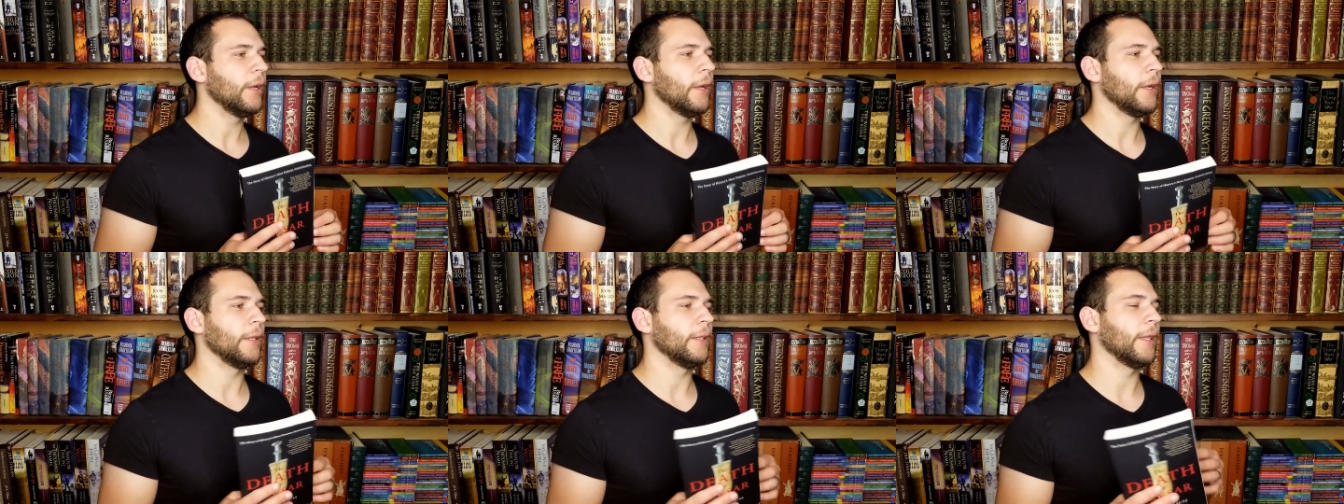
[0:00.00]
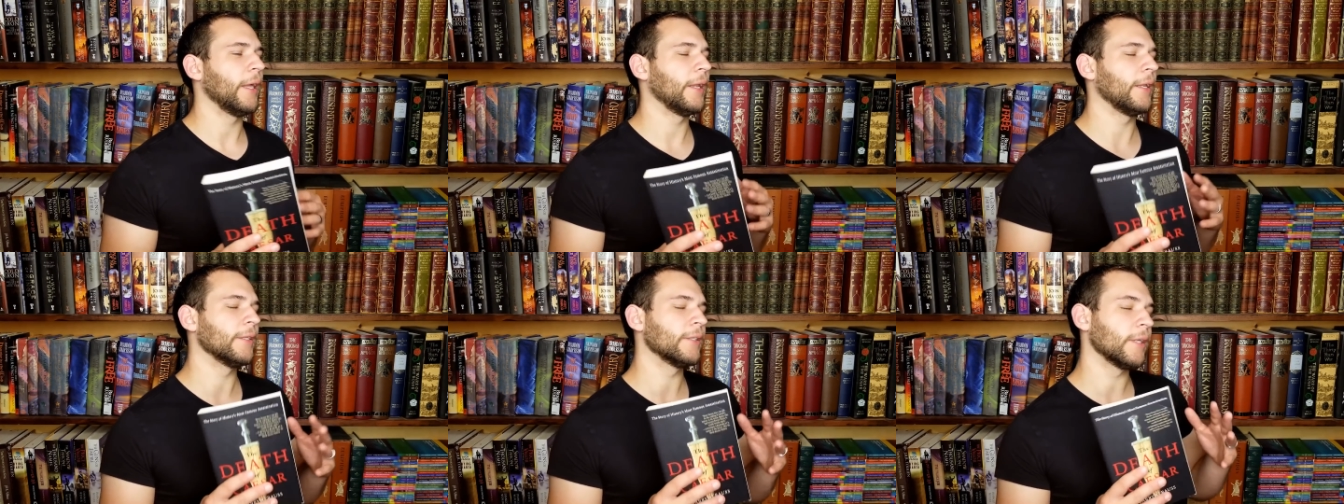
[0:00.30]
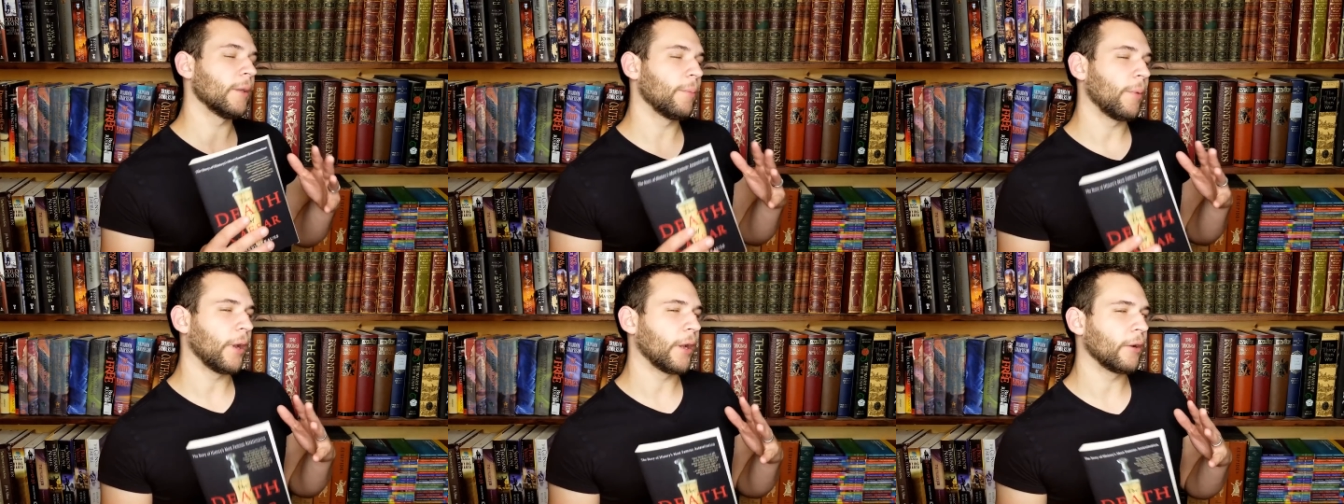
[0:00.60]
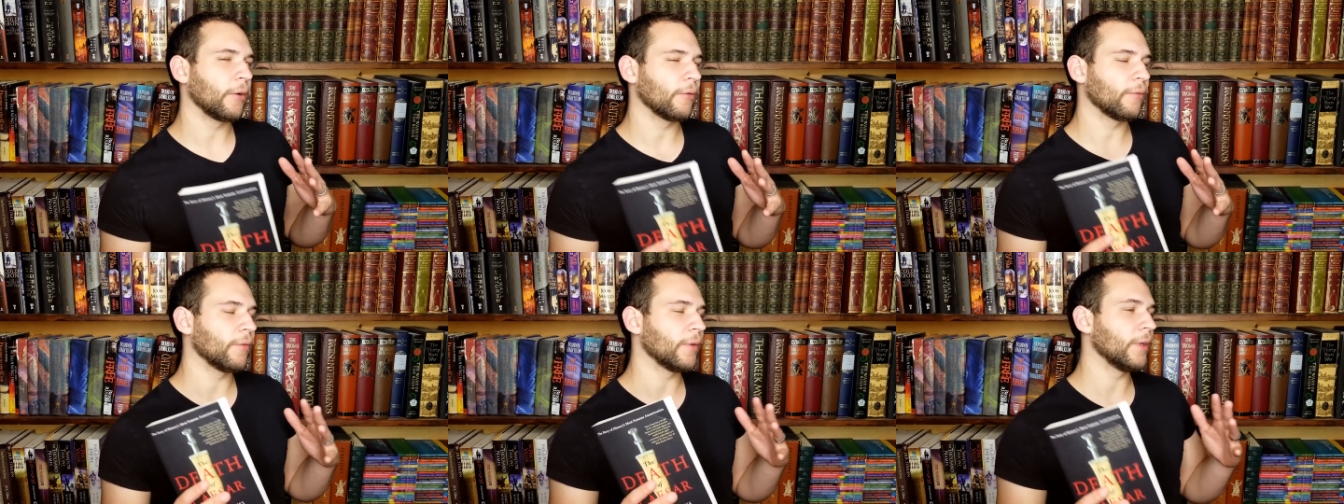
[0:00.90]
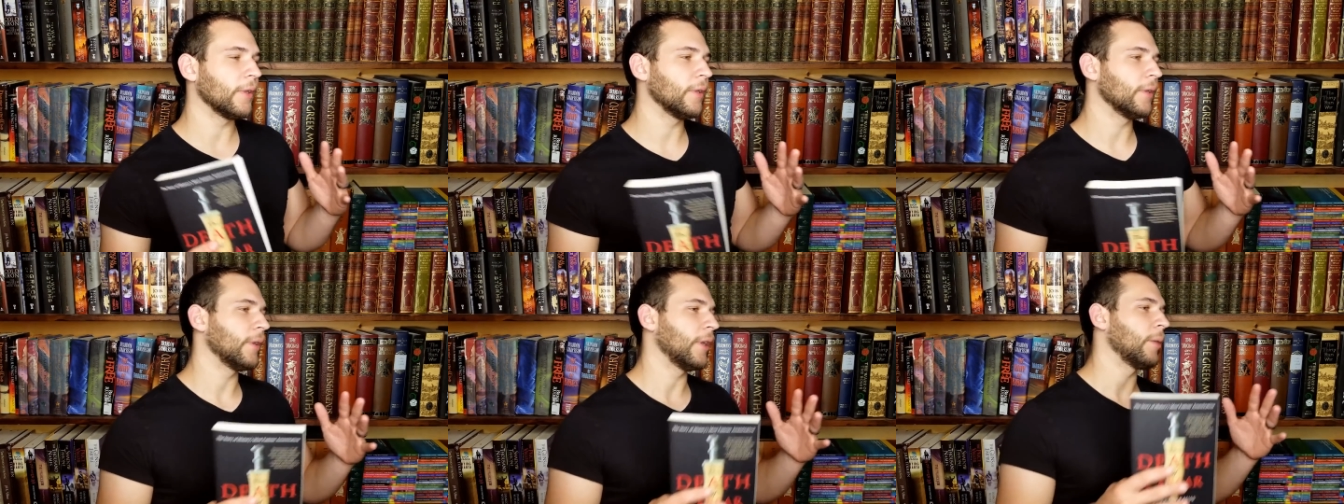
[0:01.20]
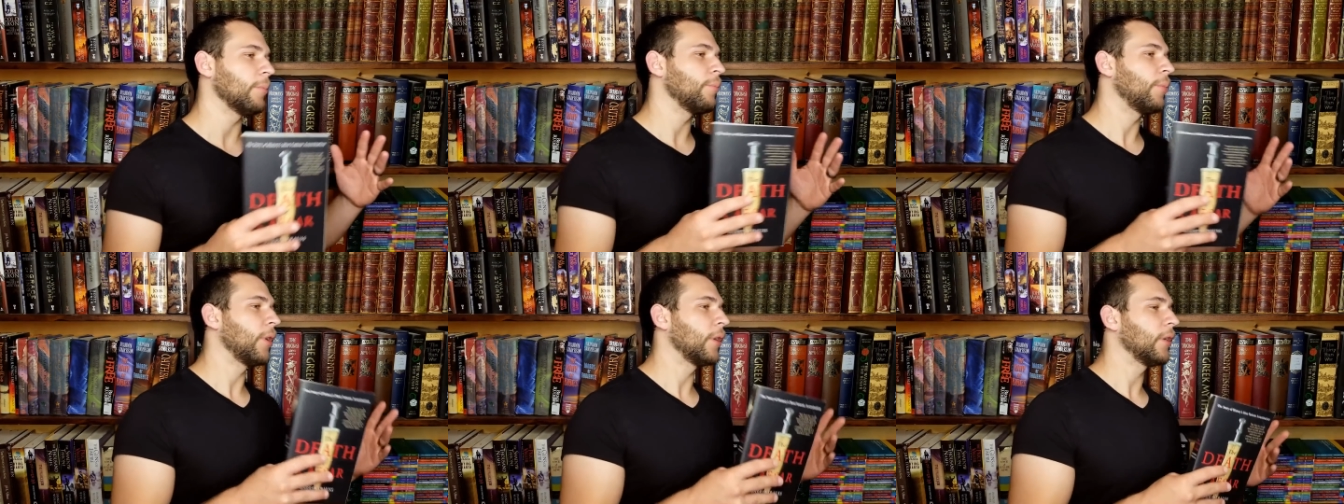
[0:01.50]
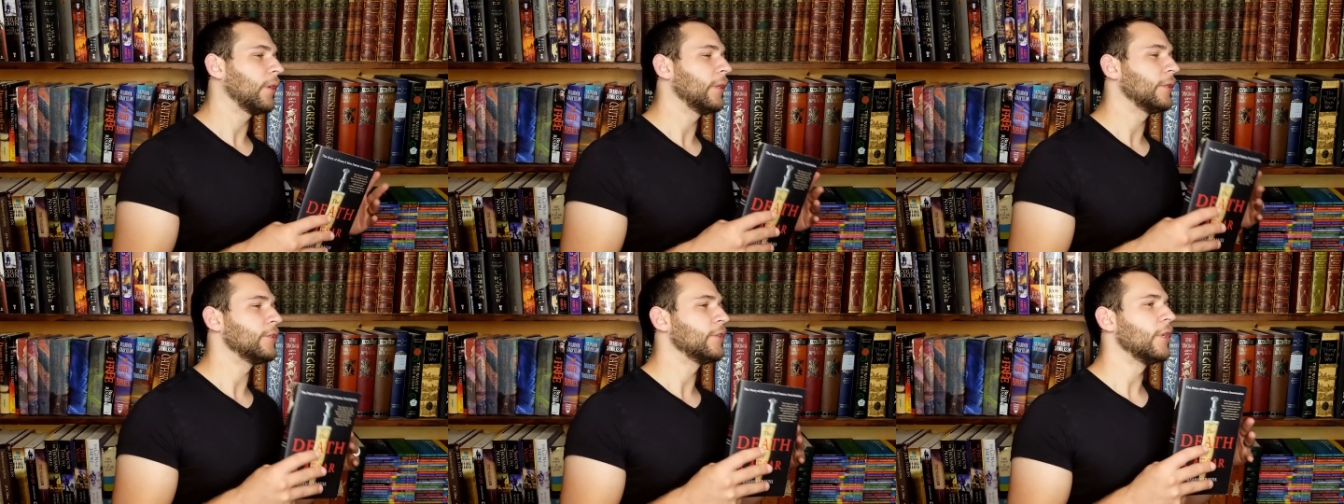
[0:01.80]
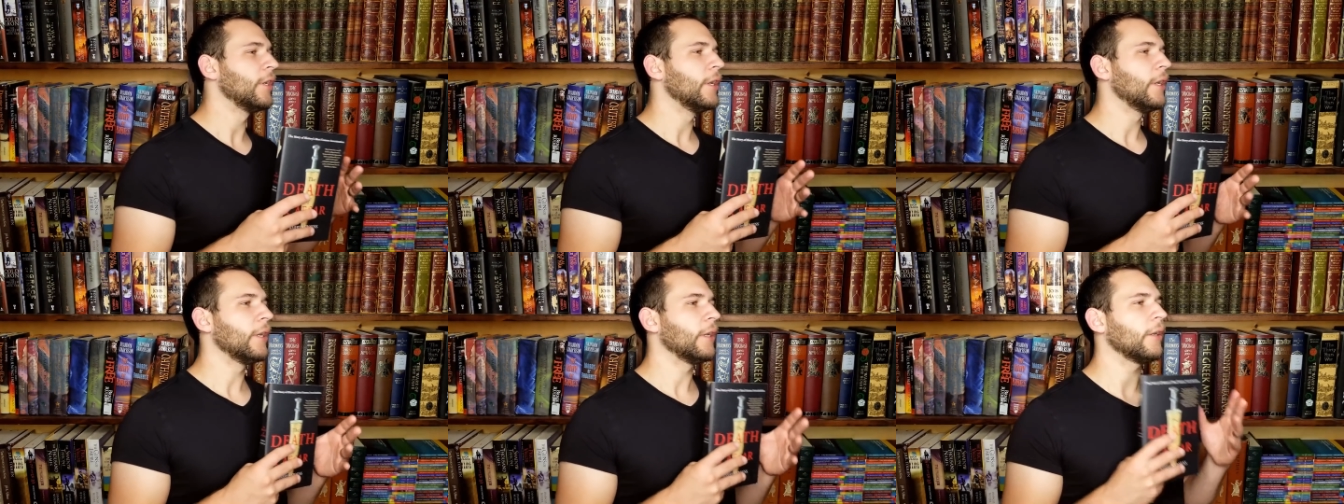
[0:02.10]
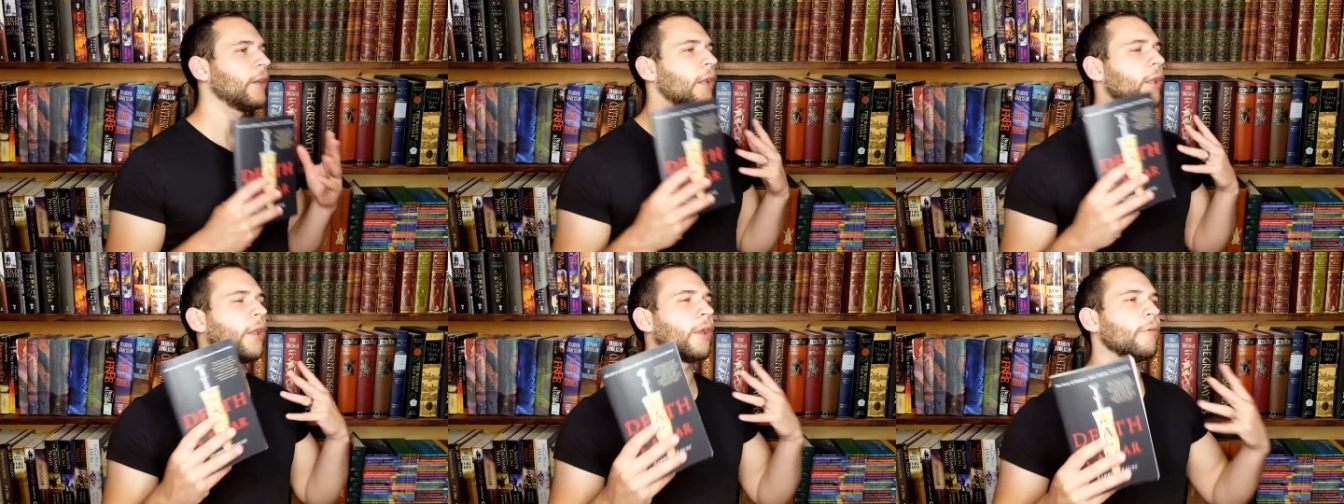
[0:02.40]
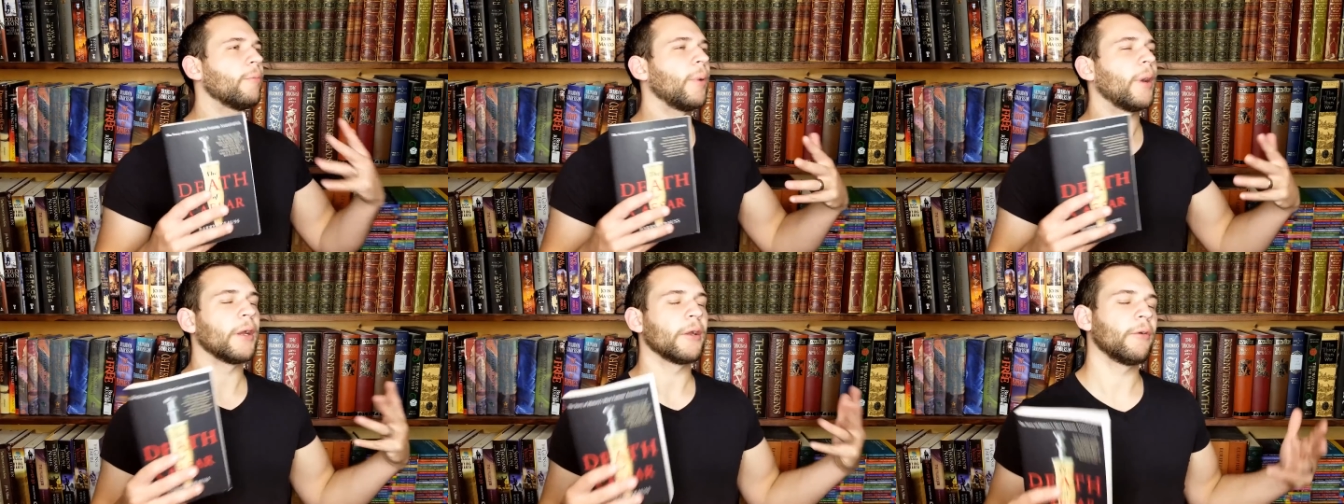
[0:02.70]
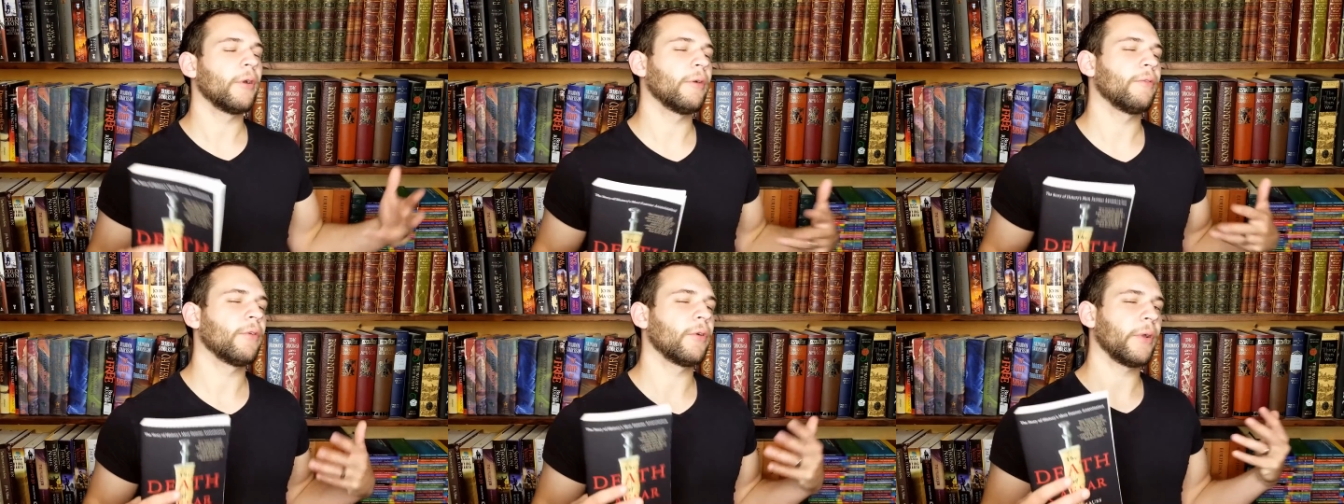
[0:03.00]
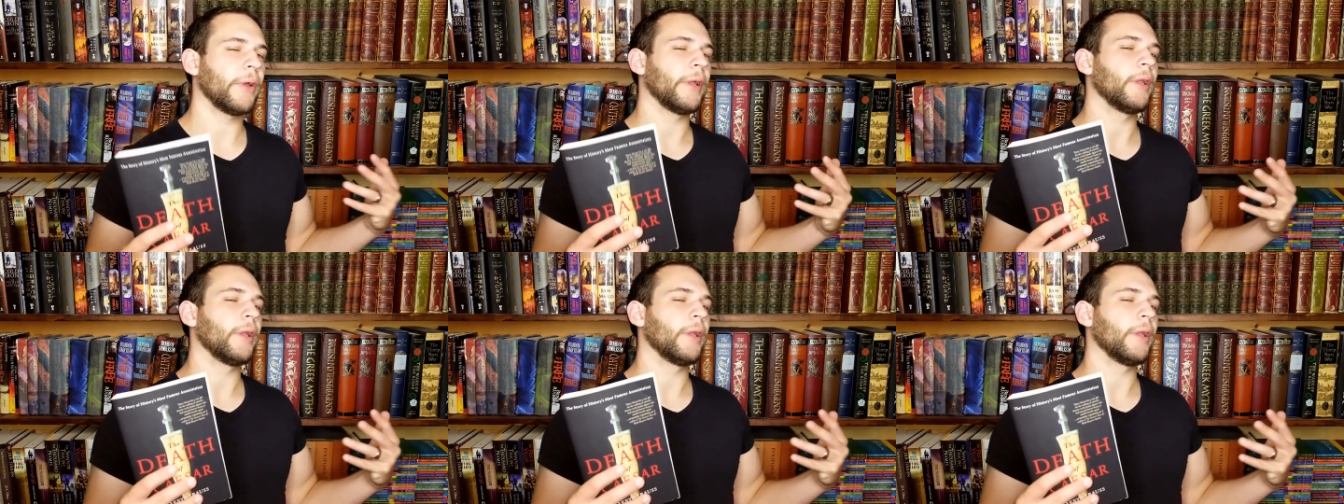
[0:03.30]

And that it's a biography and part it's got a lot of biographical